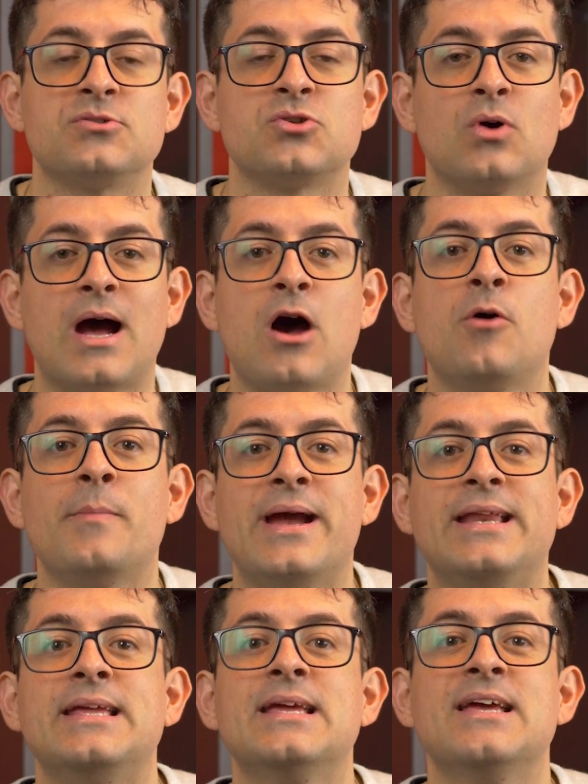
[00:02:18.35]
So how
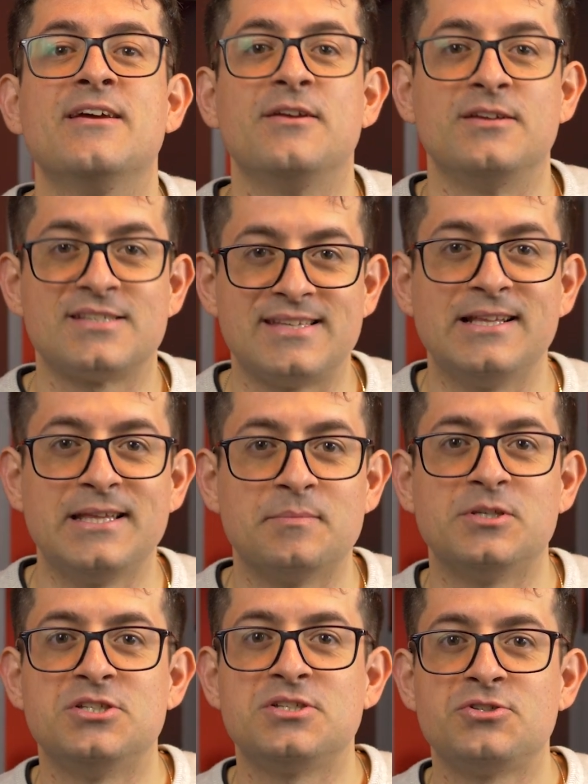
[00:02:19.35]
many still
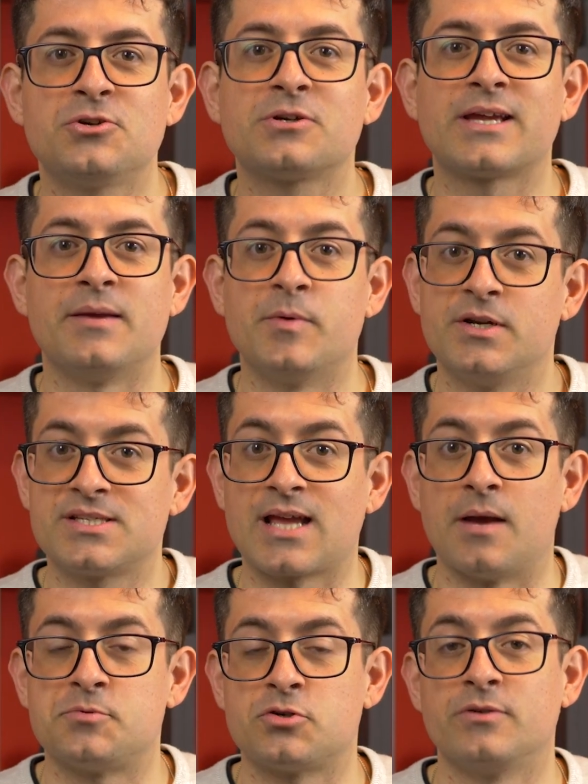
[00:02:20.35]
images your camera is
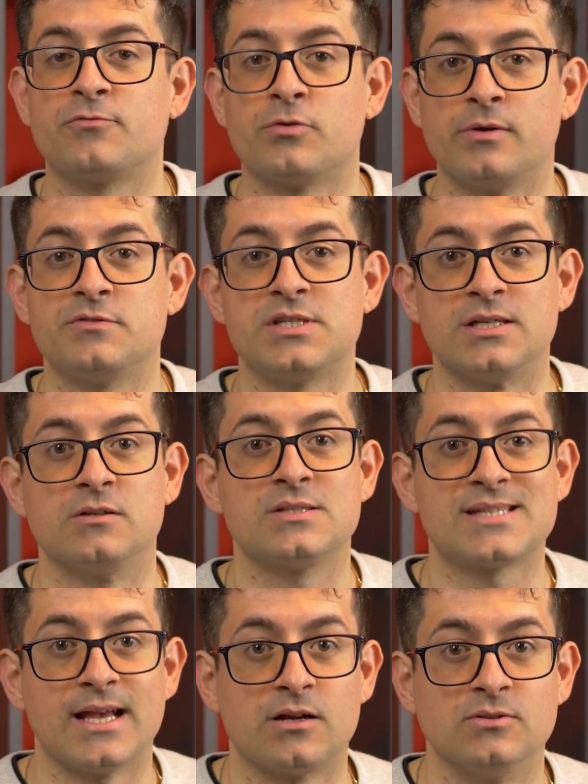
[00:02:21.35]
capturing for every single
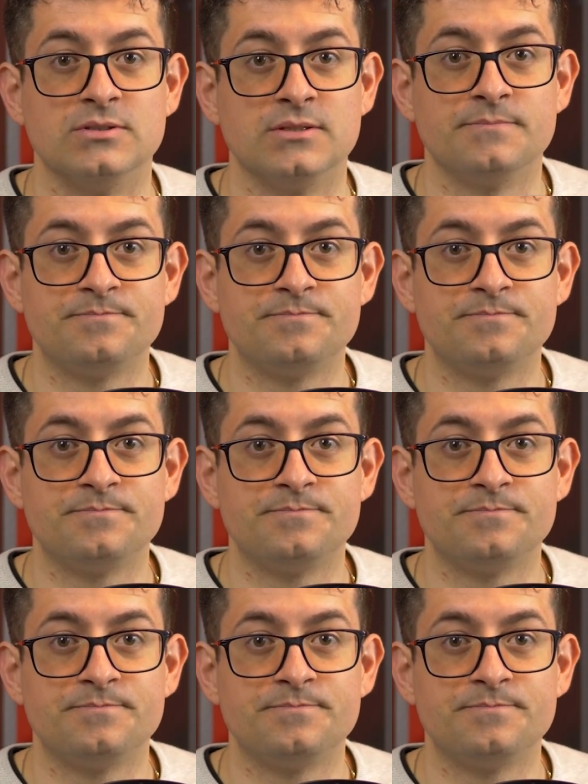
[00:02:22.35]
second.